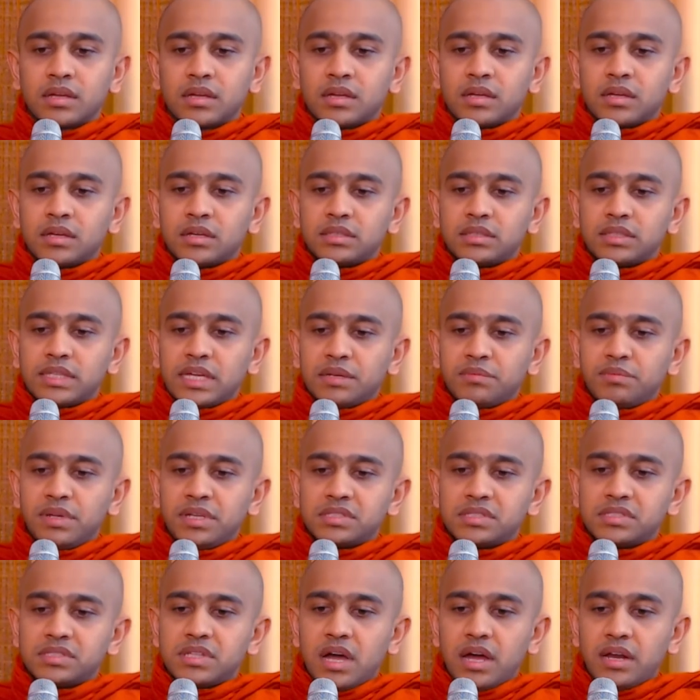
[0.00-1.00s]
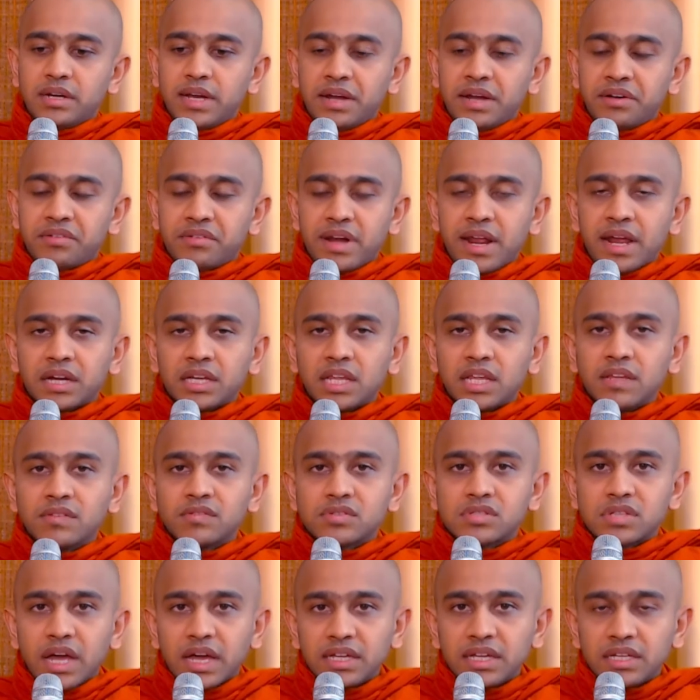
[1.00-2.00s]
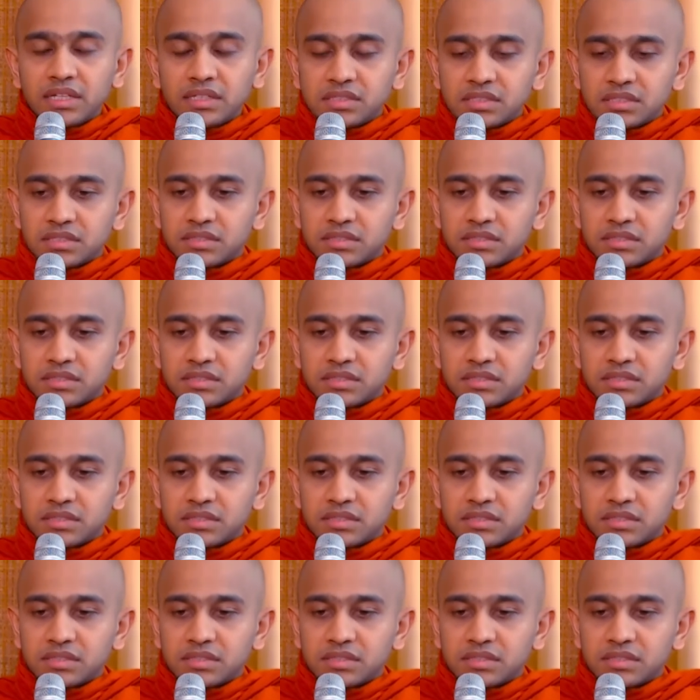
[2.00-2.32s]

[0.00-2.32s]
that means the unattractive signs,